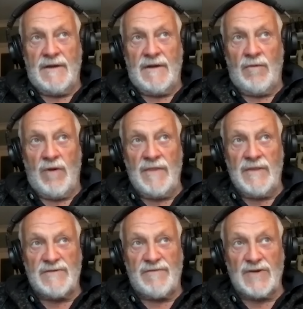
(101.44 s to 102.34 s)
when
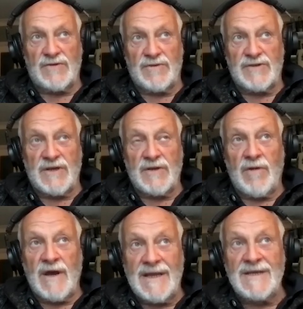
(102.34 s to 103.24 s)
this vessel was
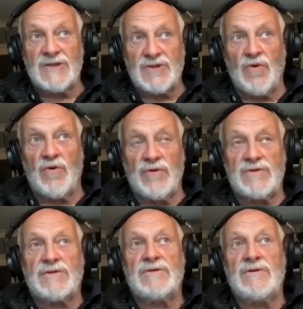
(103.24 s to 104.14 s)
underway, and it
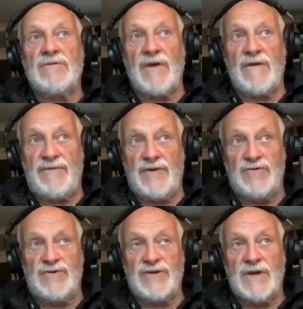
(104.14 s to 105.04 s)
sought
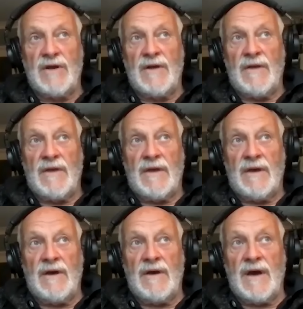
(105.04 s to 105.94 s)
refuge
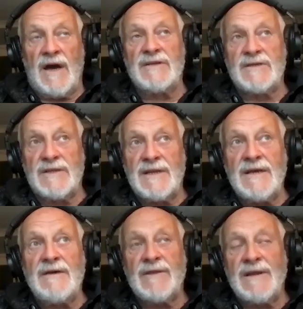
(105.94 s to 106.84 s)
under the
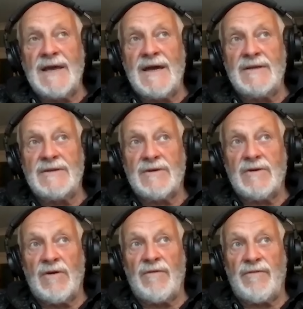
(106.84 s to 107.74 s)
lee of the land
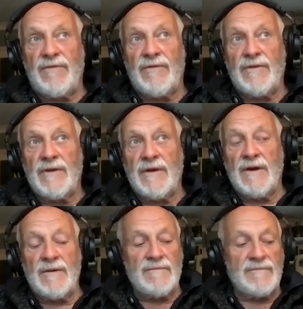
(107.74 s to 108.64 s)
off
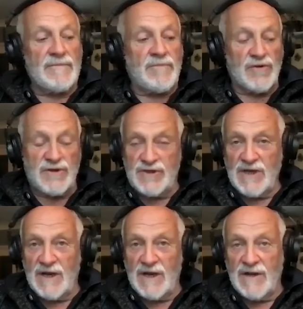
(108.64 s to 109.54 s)

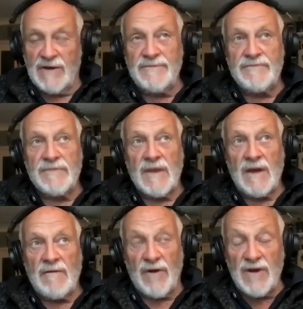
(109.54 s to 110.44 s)
Porticello.
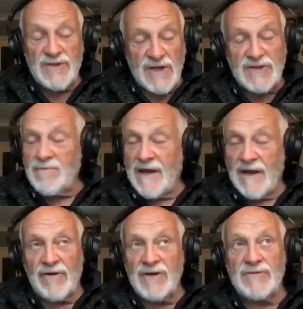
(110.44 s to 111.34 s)
Very sensible
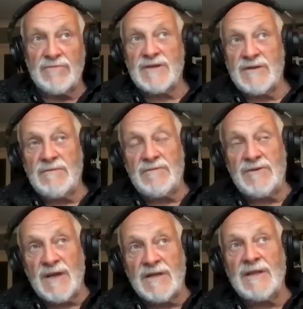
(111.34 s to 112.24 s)
anchorage. It was
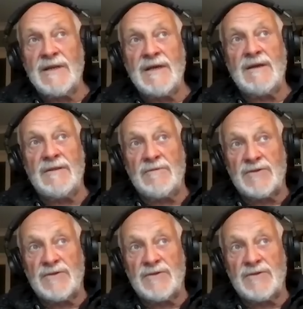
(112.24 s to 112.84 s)
under the lee. There was a